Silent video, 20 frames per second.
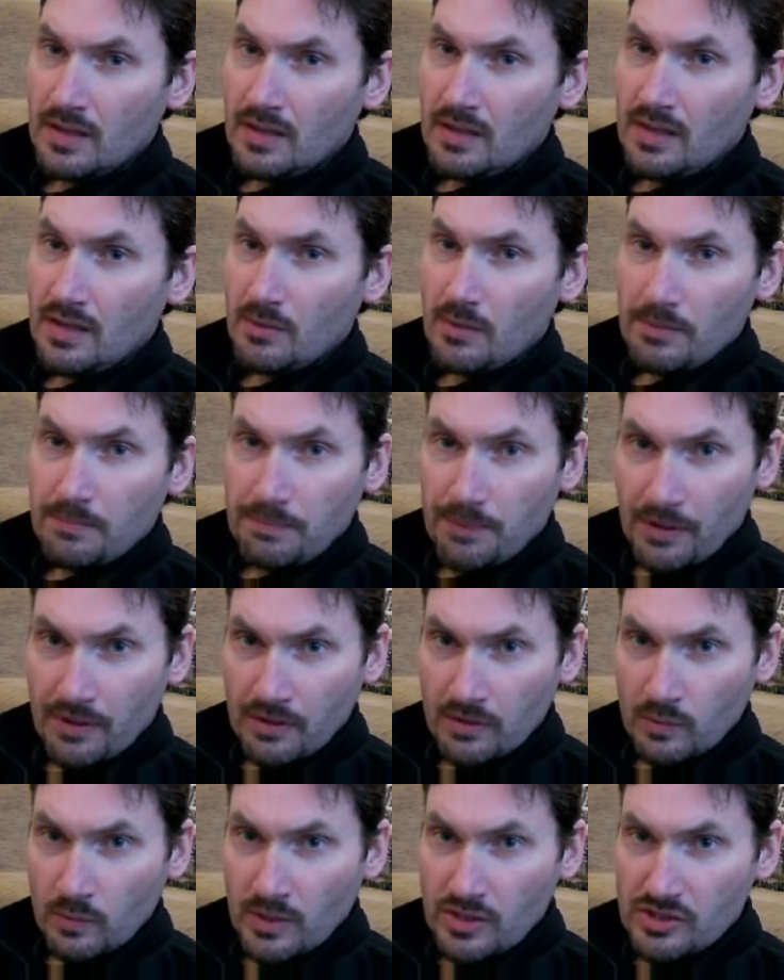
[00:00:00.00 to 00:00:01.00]
they were
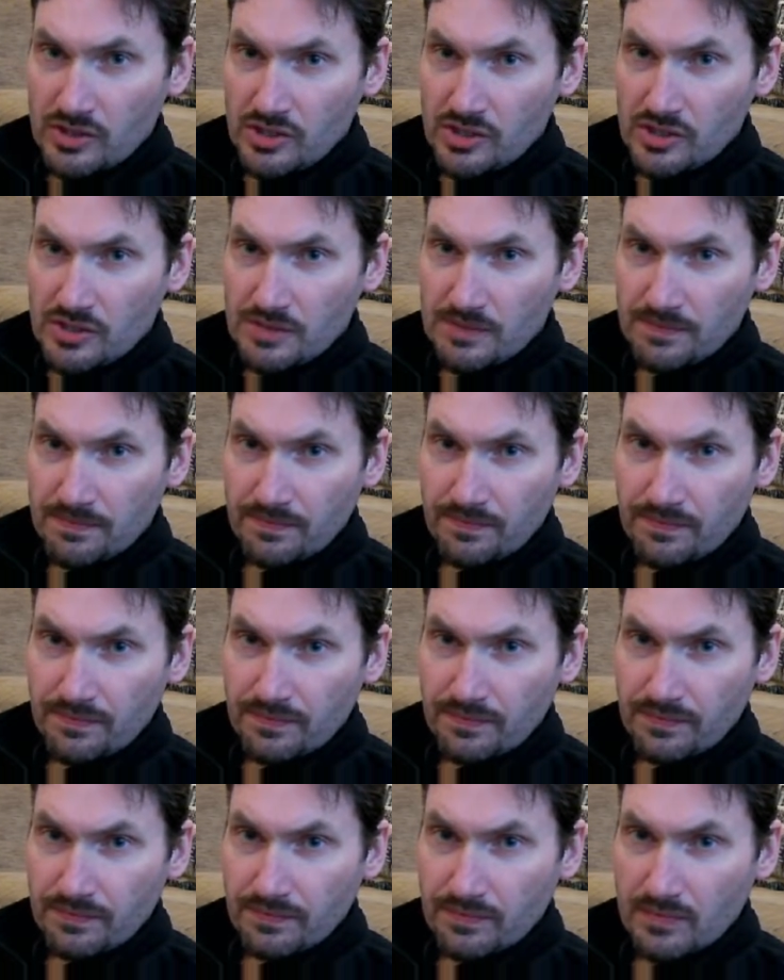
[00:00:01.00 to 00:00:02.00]
burning witches,
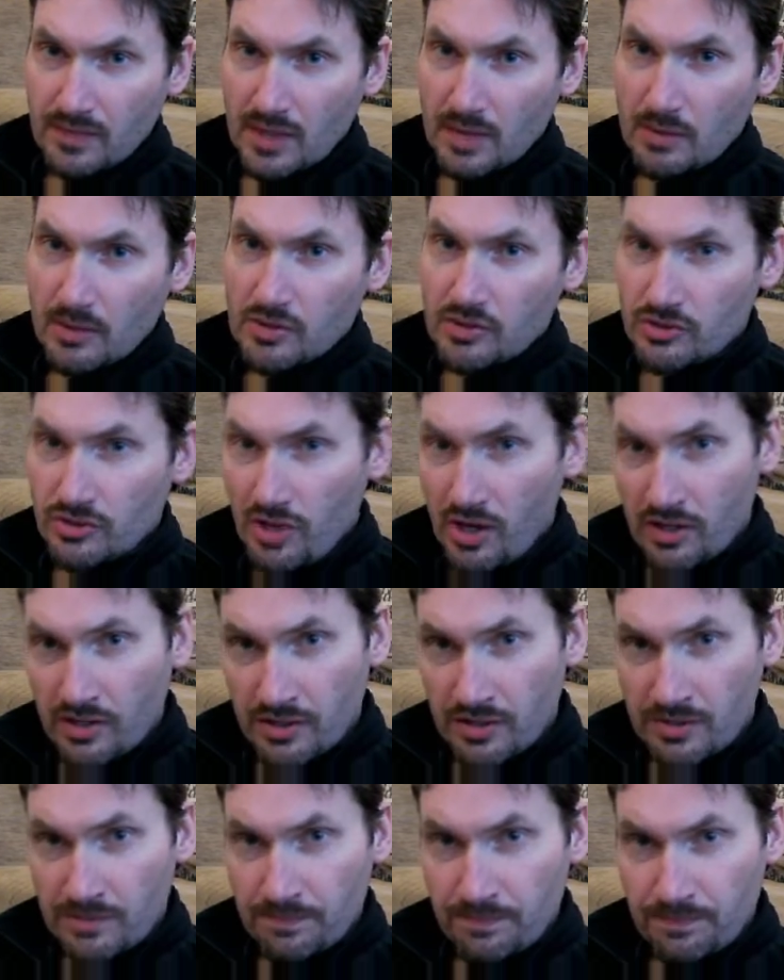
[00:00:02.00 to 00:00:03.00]
they were
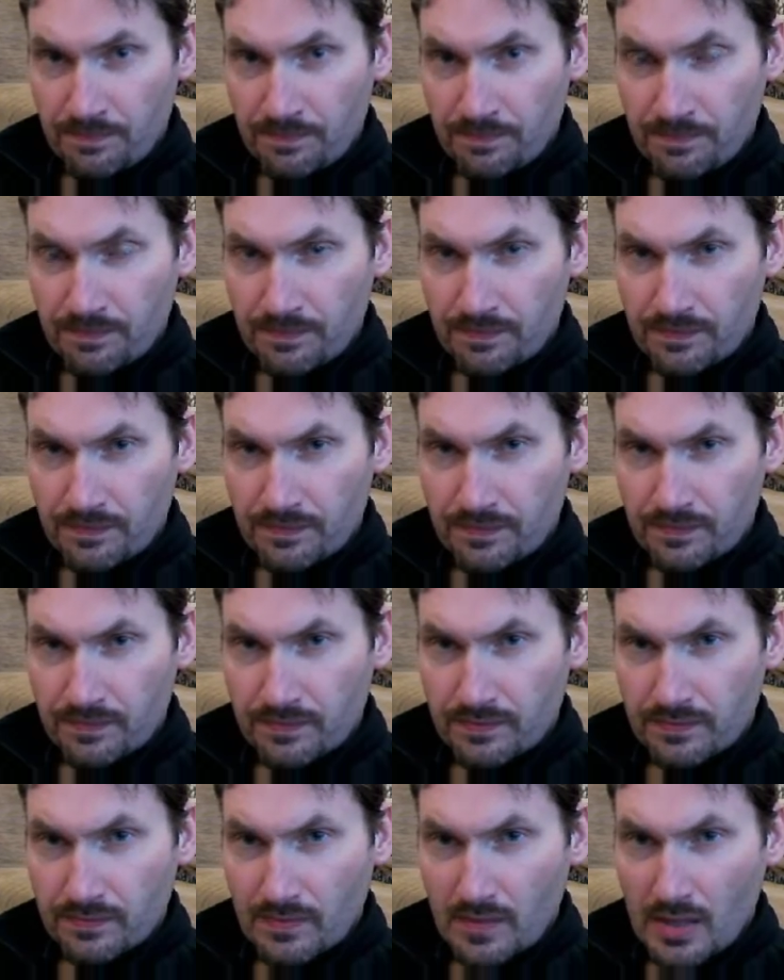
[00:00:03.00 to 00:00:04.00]
drowning them,
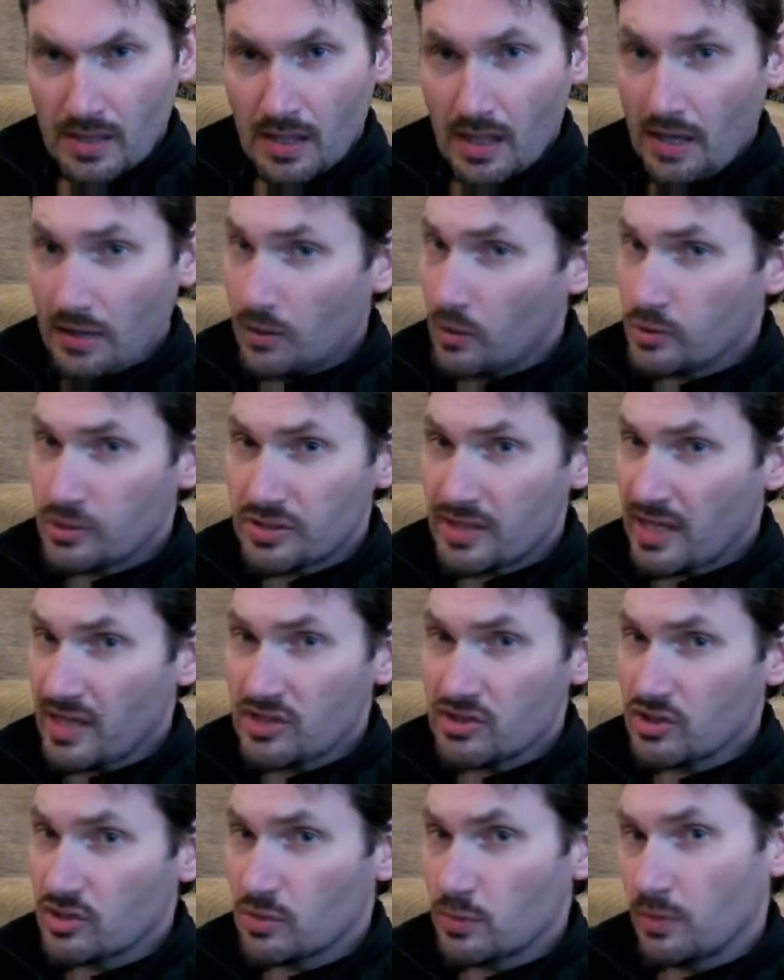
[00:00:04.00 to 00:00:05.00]
and those
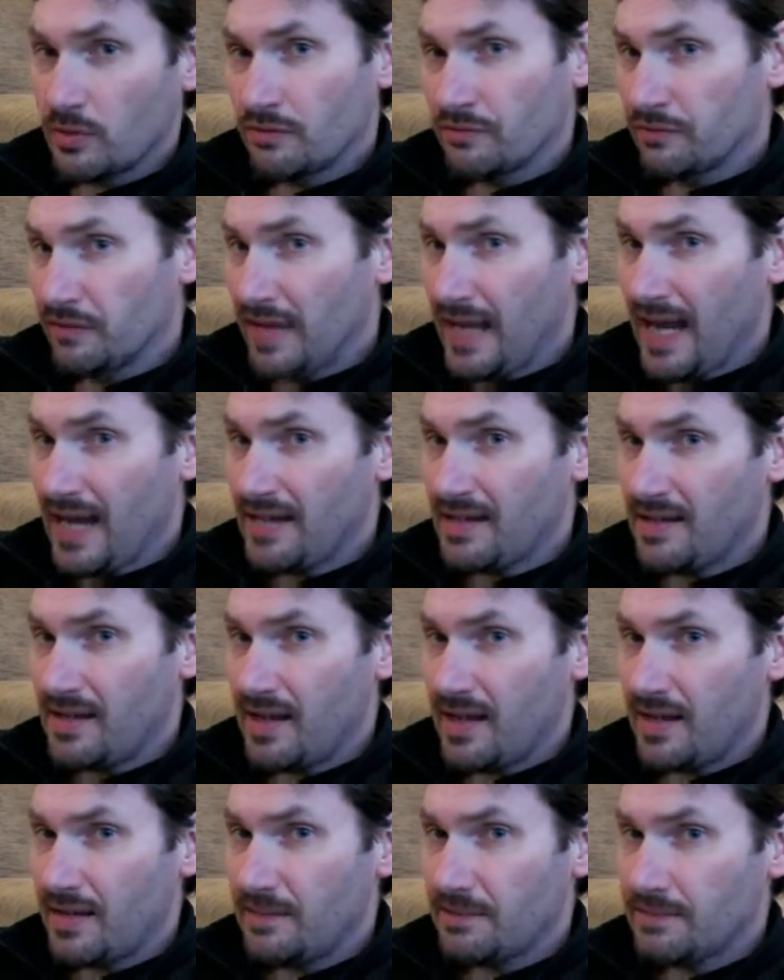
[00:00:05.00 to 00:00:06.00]
things just wouldn't fly
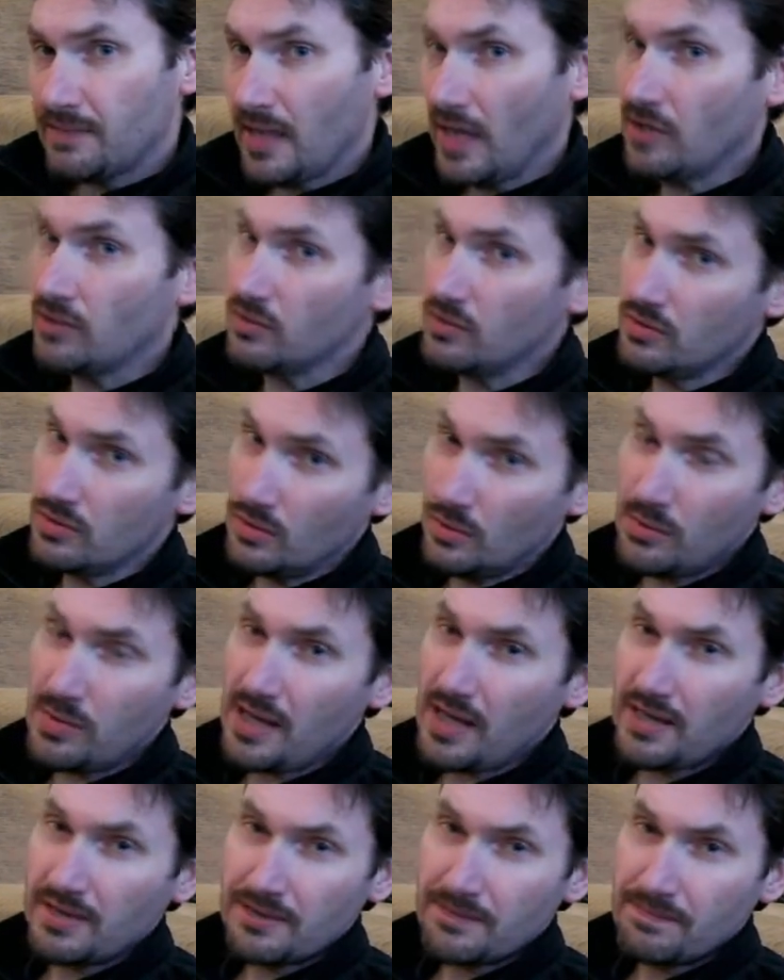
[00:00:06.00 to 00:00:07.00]
today, and you know
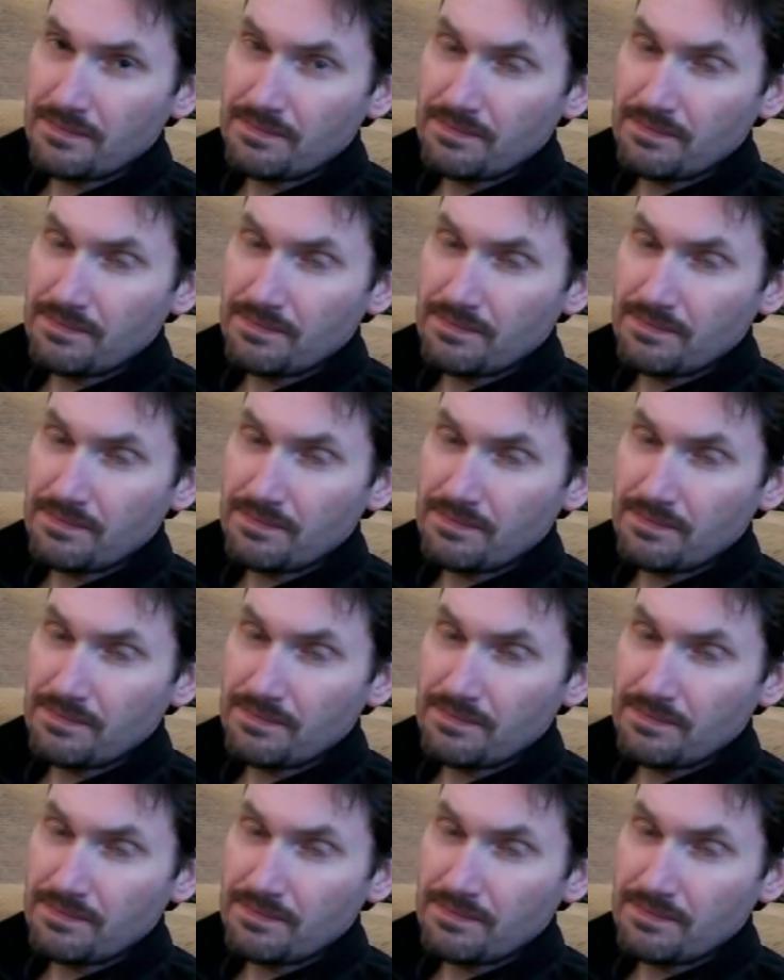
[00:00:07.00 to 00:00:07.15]
that.